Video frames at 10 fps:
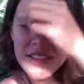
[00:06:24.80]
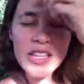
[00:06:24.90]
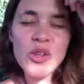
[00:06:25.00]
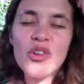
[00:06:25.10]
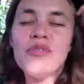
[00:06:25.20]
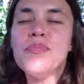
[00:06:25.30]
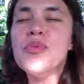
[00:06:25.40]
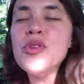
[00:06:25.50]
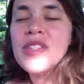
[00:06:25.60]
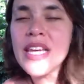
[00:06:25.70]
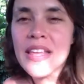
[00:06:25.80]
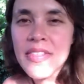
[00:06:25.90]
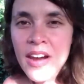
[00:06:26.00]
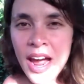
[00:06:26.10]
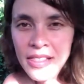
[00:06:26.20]
a lot of music
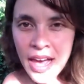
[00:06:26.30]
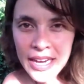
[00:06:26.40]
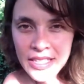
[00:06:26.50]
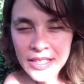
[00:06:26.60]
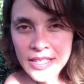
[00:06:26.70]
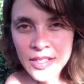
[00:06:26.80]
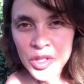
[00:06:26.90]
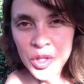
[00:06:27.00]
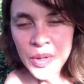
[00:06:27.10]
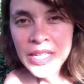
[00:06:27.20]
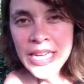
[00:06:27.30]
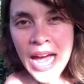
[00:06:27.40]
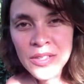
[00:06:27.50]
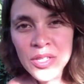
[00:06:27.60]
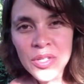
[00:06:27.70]
that I like to listen to and
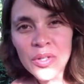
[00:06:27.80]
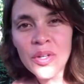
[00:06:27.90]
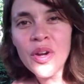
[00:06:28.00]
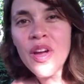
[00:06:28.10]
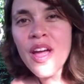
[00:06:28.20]
dance to